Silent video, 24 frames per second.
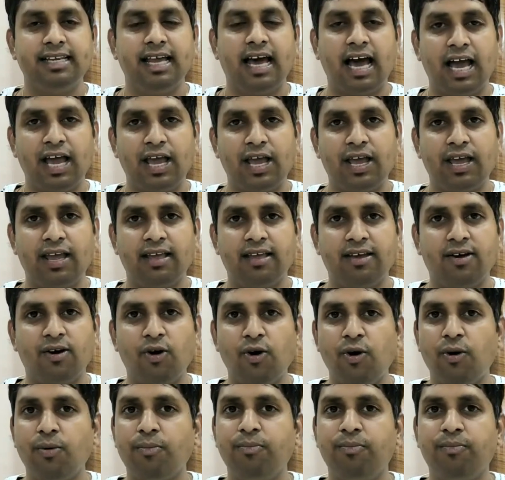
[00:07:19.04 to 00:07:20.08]
I
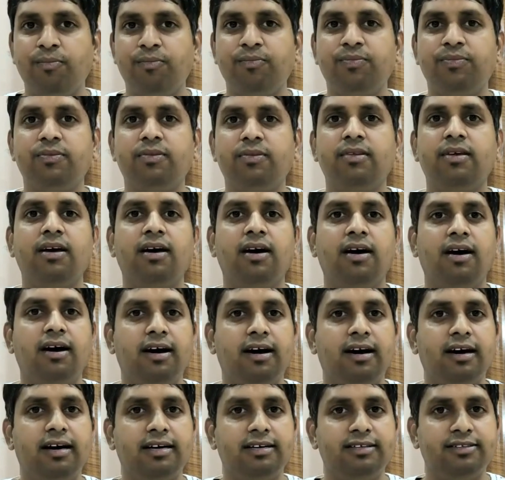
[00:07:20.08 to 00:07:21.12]
hope
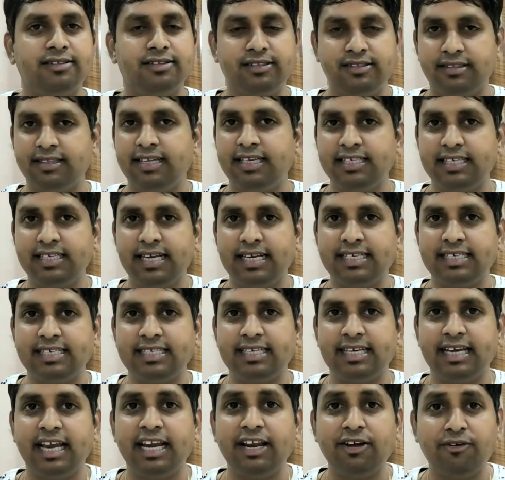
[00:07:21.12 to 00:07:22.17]
uh, this has
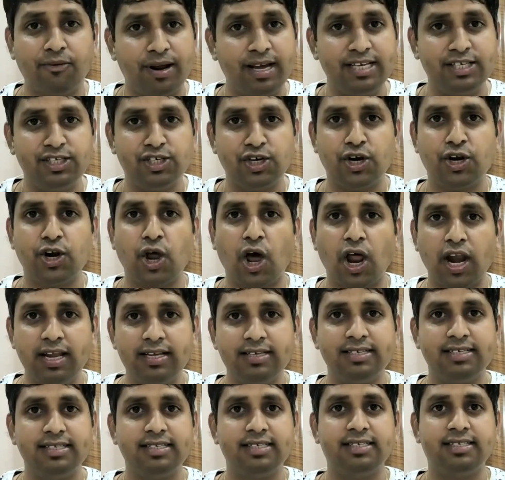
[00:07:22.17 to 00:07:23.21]
increased your
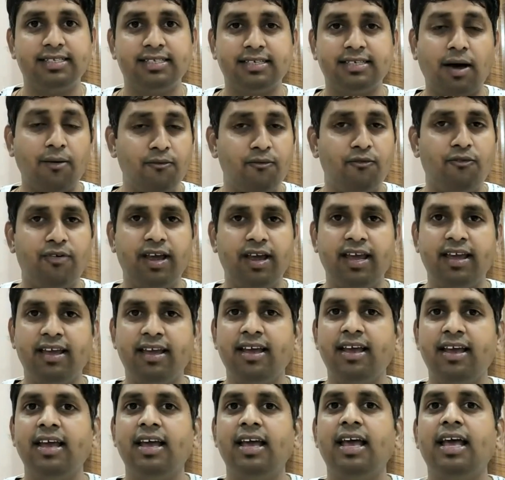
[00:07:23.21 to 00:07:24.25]
knowledge in some way.
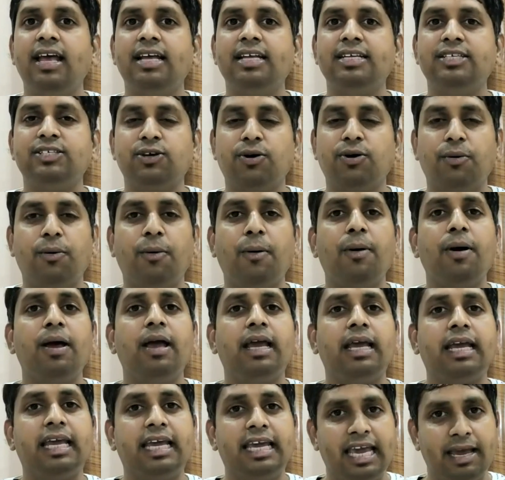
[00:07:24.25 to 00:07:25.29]
So
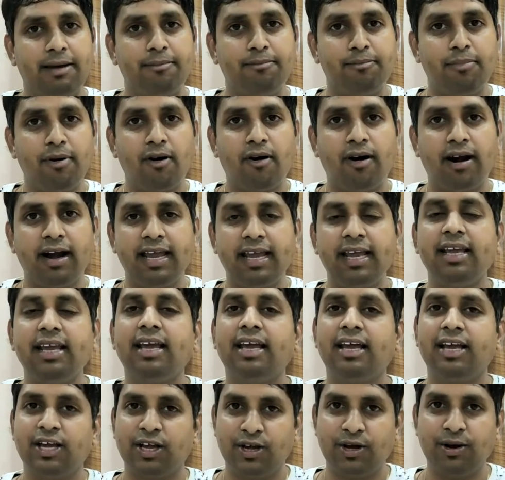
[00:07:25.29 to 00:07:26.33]
keep learning.
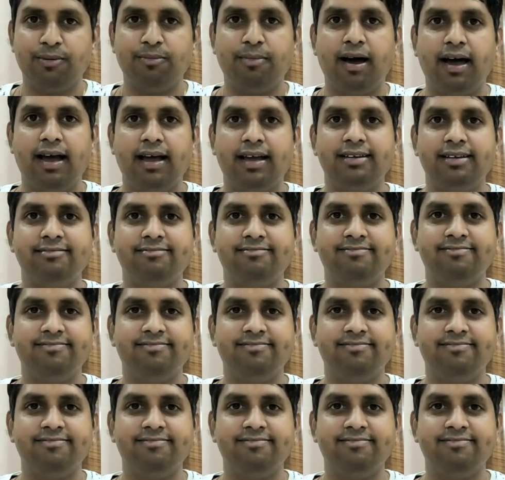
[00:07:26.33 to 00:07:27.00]
Goodbye.